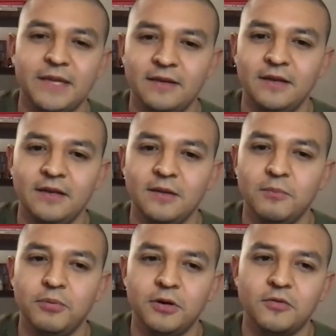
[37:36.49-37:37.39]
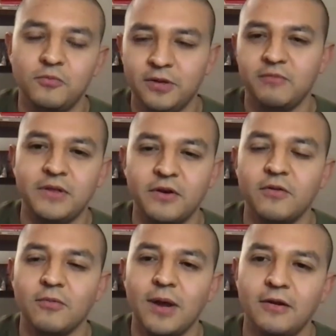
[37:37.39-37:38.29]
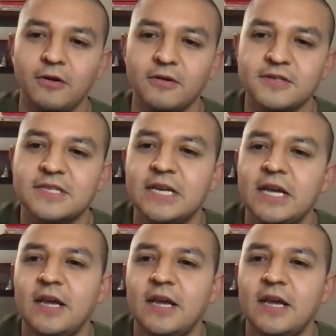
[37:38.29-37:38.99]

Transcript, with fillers: in, in a book with, with other writers.